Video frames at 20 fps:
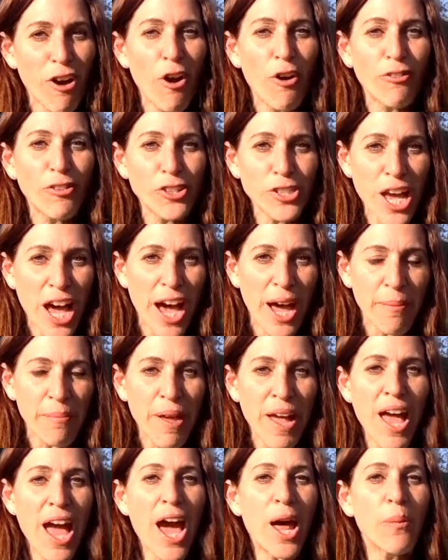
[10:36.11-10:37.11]
over time
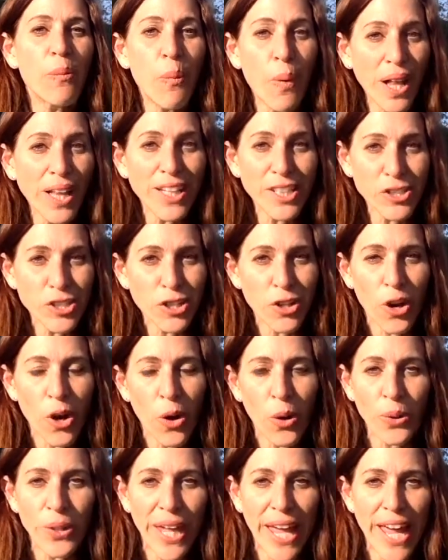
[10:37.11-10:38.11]
and well into your
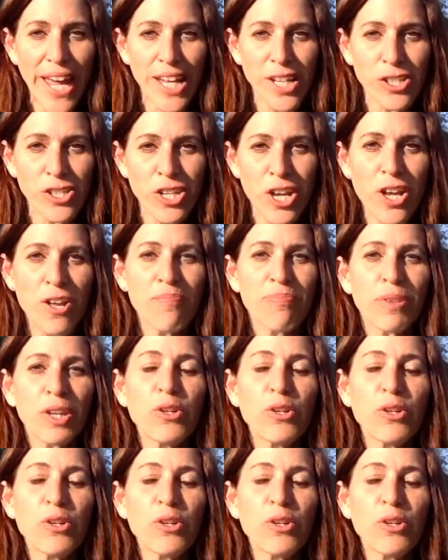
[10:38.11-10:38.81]
old age,